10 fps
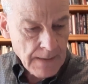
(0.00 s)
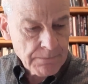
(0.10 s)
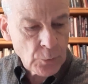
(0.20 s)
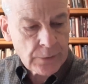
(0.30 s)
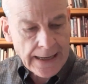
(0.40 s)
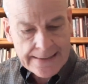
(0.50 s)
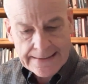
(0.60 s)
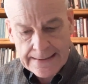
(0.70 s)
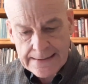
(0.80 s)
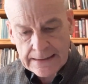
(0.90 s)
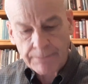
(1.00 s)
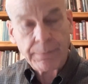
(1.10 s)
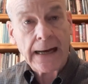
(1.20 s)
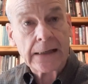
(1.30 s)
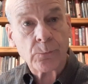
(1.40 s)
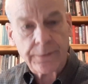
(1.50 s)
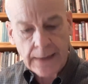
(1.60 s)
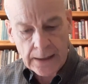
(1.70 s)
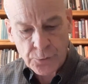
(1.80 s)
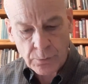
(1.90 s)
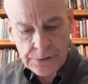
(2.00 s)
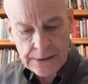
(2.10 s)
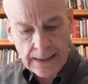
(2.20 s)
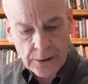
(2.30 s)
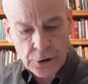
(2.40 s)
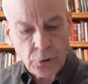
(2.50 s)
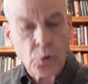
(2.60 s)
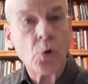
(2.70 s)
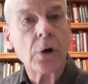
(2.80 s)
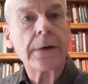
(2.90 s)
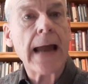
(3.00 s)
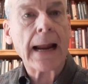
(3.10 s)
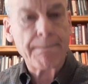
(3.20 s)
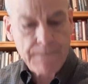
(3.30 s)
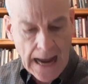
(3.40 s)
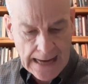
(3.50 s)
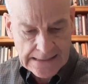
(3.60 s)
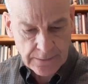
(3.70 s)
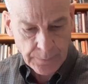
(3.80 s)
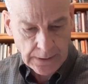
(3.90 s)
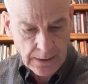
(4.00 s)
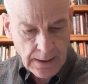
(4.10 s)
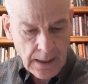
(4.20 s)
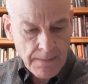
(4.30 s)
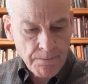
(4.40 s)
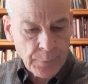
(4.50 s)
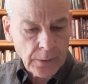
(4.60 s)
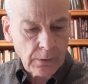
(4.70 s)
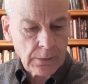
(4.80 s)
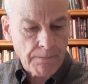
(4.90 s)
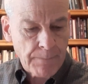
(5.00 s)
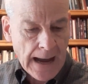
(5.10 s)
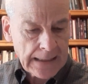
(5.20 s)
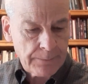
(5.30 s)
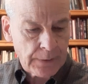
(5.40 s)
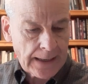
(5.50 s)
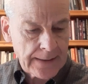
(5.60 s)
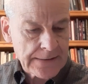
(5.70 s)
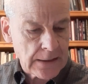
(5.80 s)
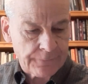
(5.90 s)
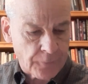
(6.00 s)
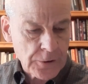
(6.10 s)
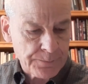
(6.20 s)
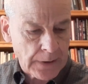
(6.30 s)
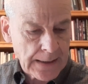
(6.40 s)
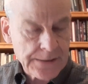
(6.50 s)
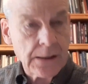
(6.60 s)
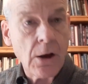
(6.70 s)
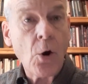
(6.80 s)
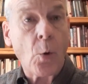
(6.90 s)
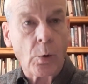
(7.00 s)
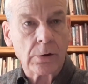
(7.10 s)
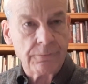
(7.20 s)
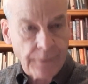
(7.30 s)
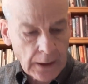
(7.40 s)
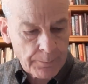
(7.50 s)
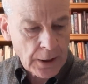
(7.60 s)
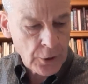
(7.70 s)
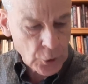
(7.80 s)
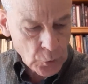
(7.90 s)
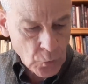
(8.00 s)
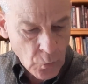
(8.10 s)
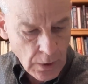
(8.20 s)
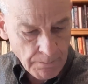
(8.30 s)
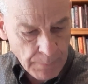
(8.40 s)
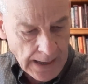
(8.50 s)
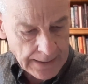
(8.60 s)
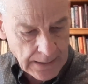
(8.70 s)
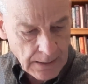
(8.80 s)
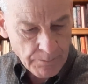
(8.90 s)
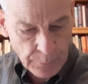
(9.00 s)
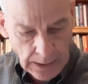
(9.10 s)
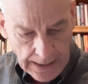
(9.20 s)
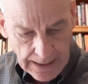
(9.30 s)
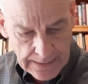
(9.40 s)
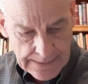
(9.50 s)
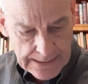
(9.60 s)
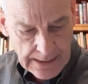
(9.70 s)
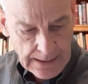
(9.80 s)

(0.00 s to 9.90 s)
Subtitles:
mutations combined with natural selection could not possibly build body plans in the first place or develop new body plans.